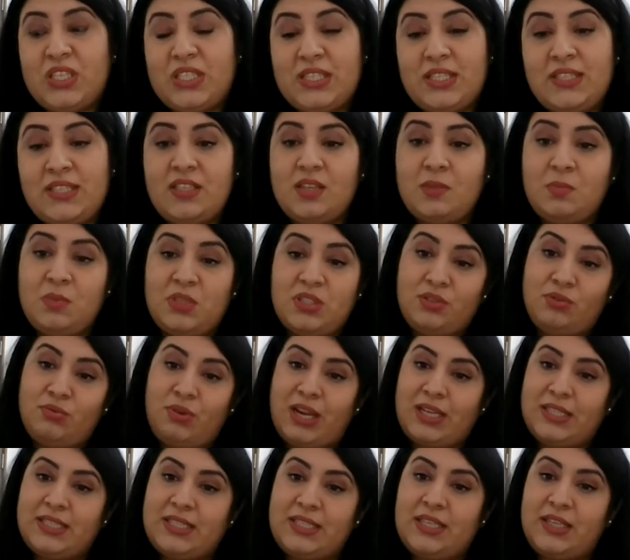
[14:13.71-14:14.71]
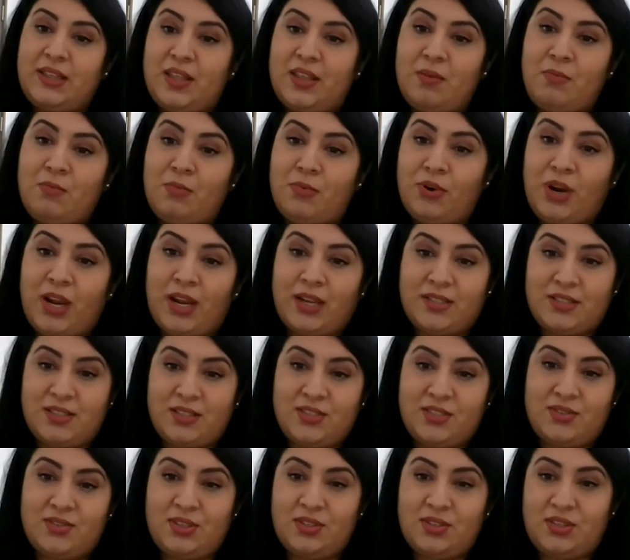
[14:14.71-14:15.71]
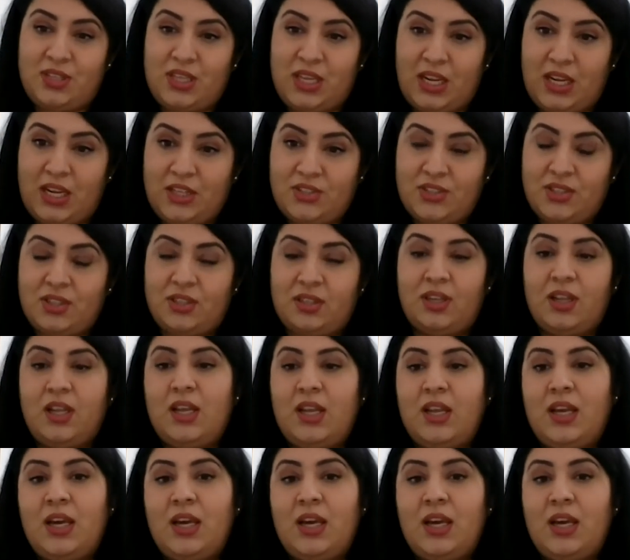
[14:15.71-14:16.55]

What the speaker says: system is granting them more access to education.